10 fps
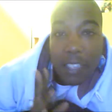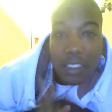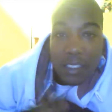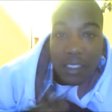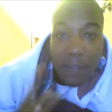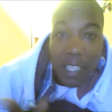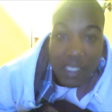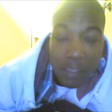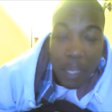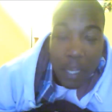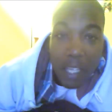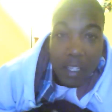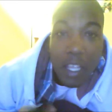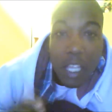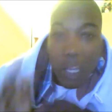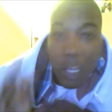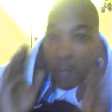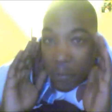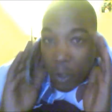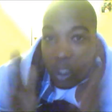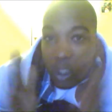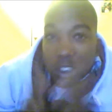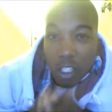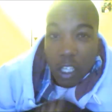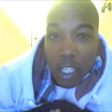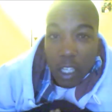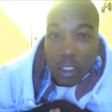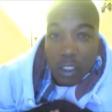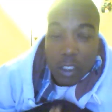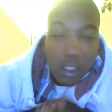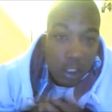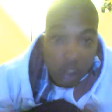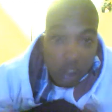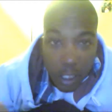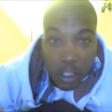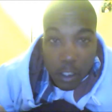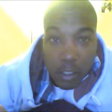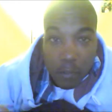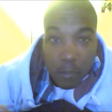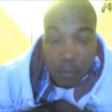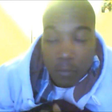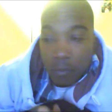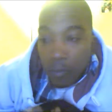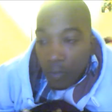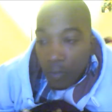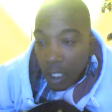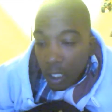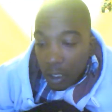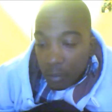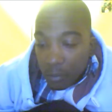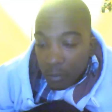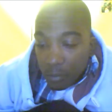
as the fastest man if we focused our consciousness and trained it. um,